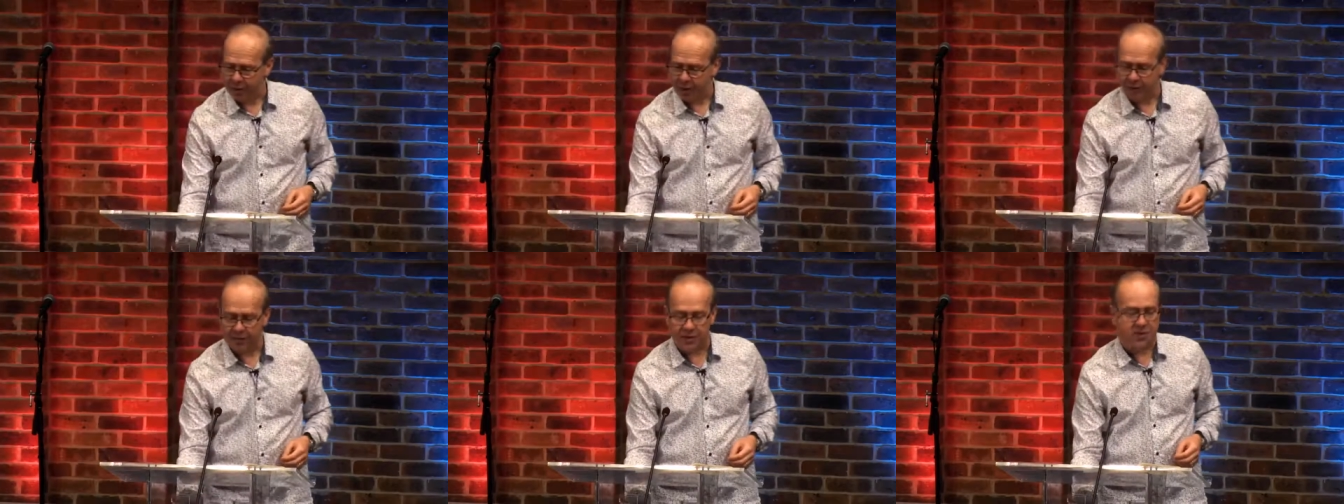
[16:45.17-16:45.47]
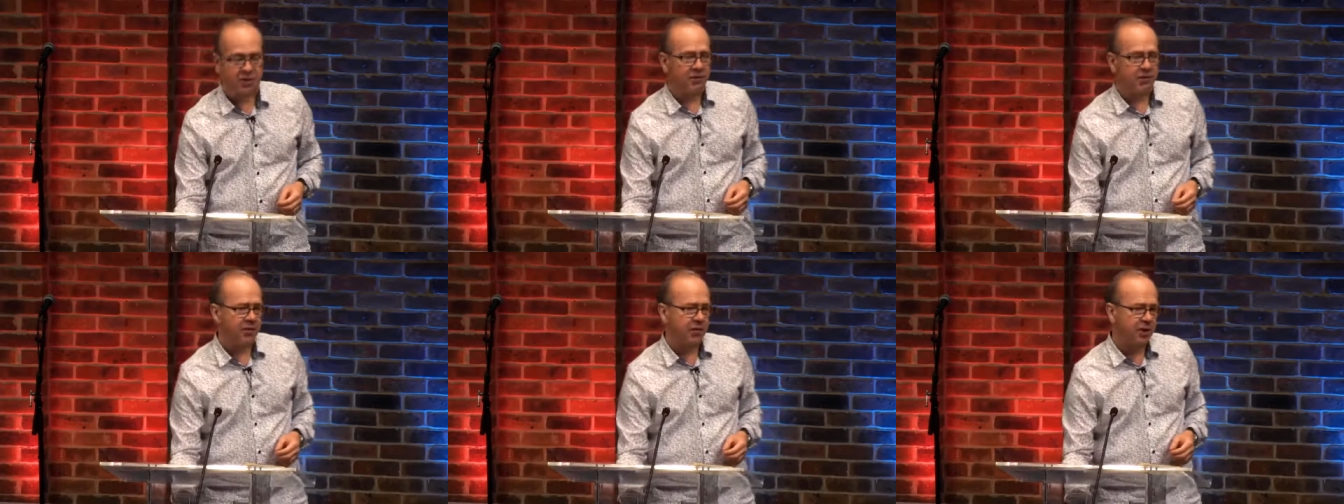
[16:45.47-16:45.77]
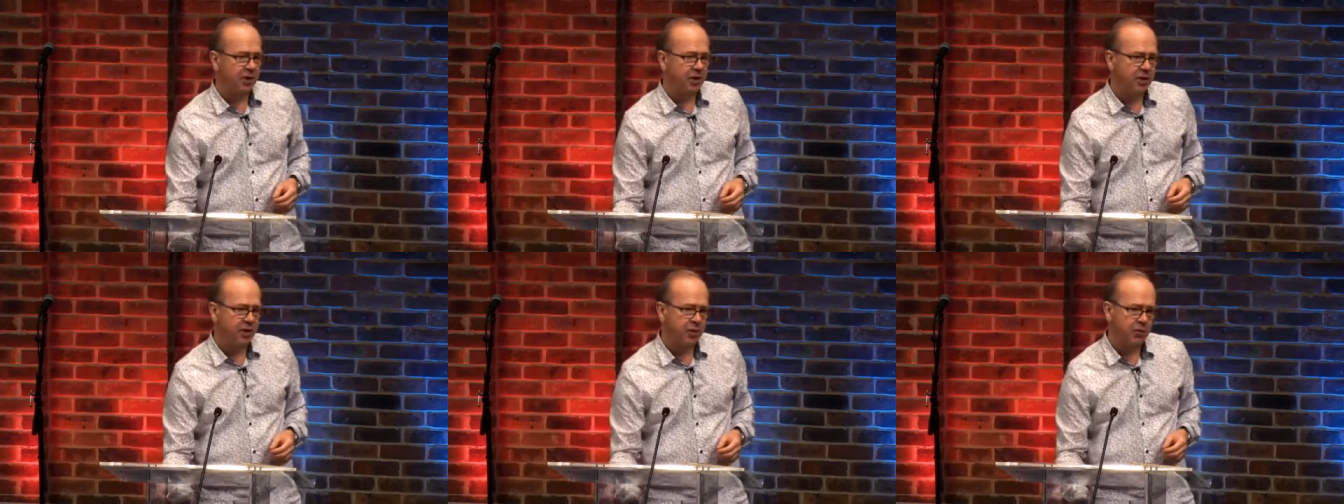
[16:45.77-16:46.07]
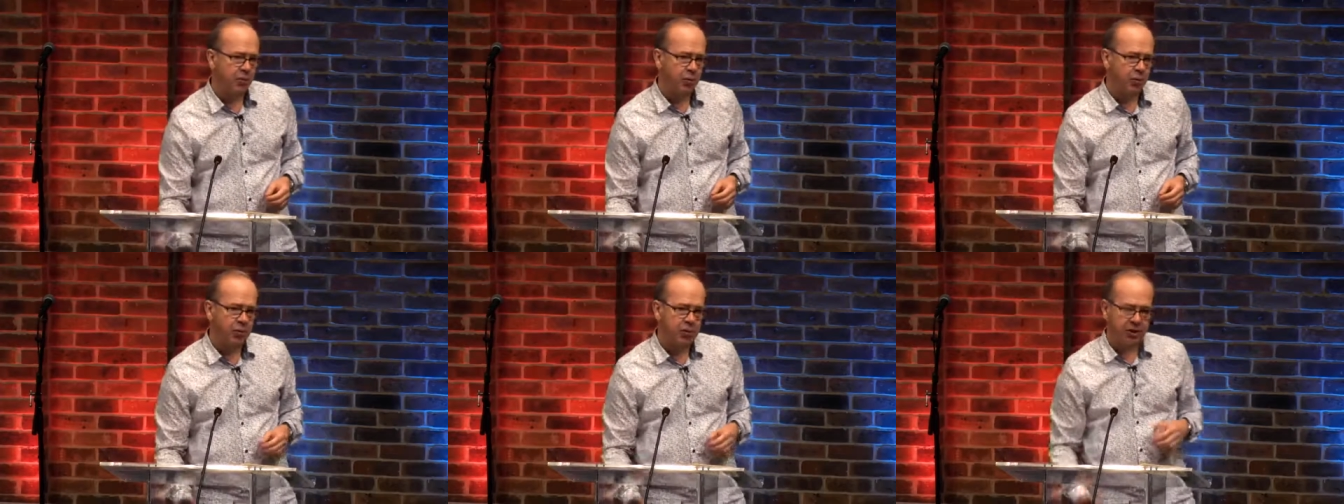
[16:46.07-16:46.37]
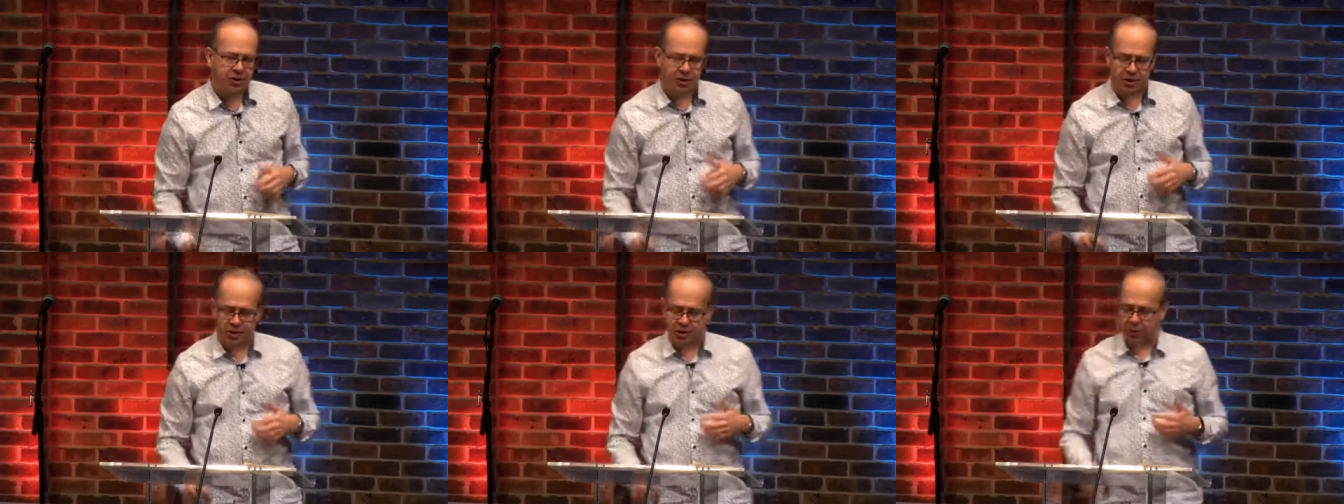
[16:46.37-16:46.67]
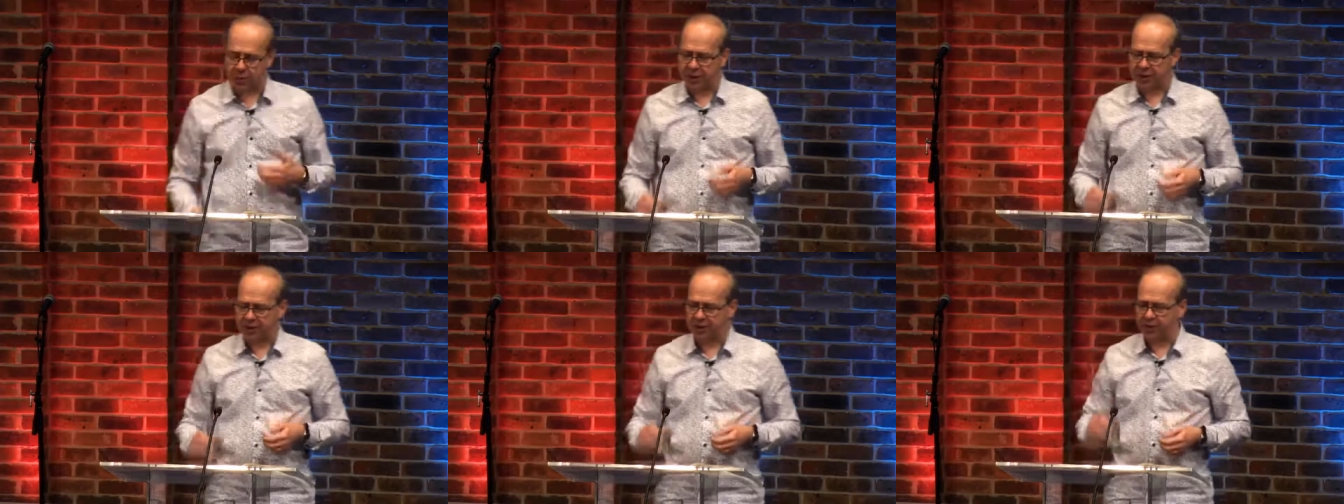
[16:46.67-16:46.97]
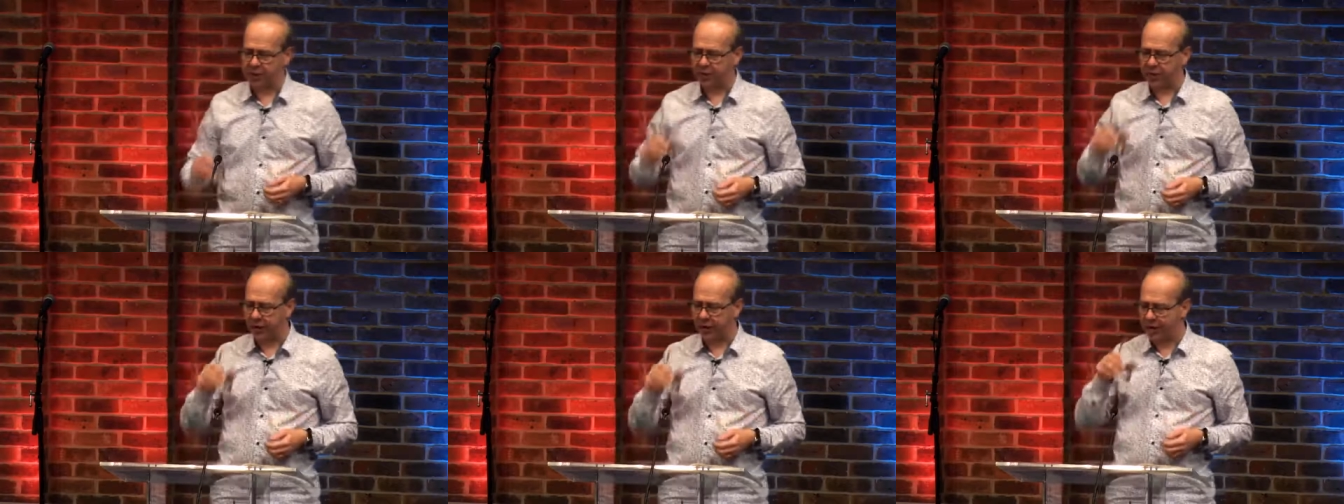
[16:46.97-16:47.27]
look at this in verses 14 to
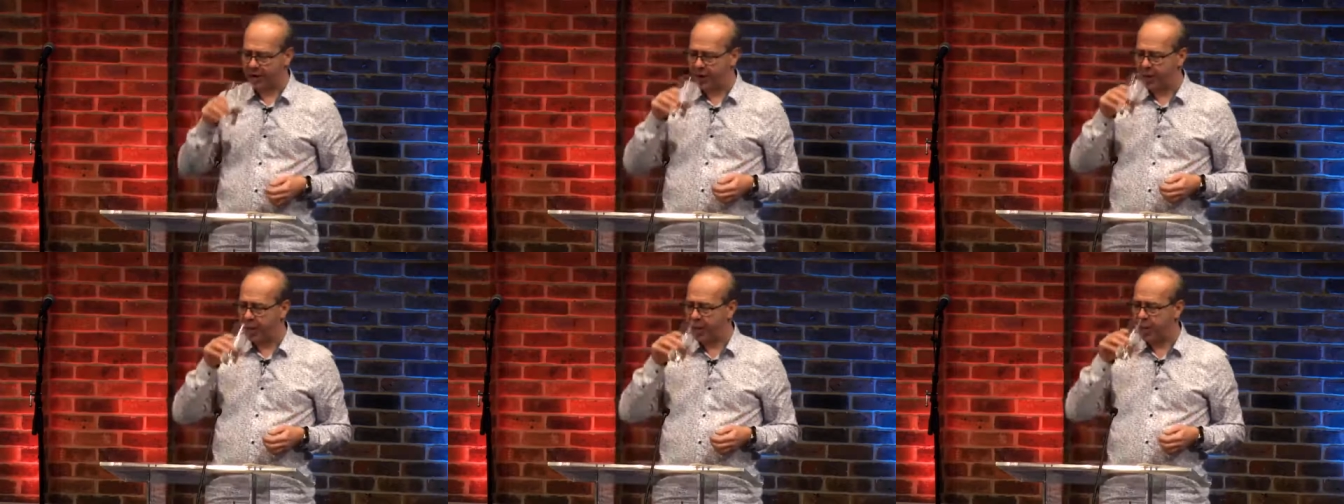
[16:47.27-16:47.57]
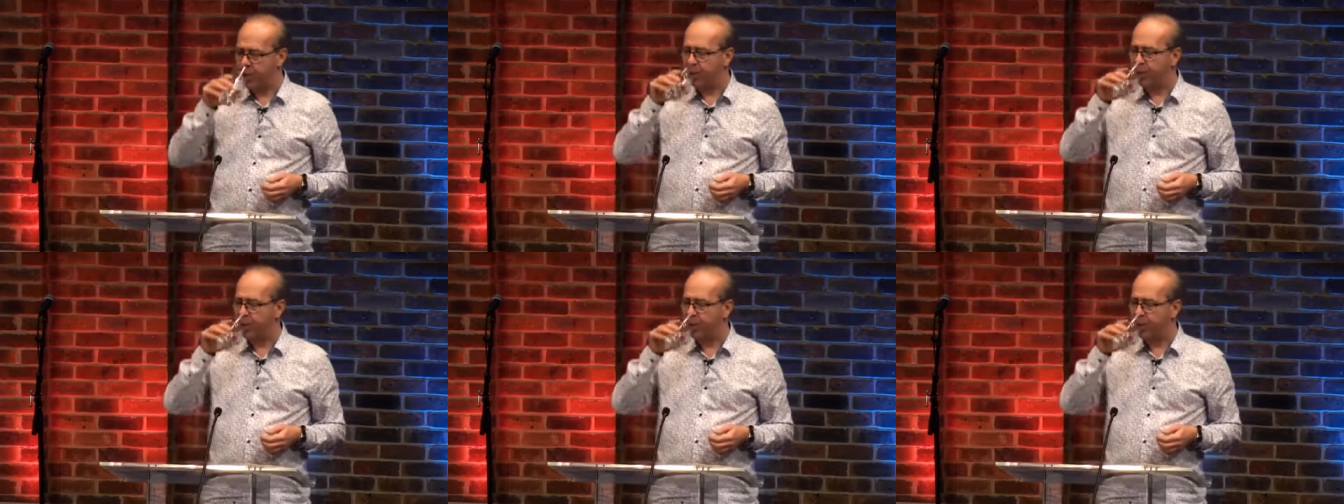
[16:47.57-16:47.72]
23,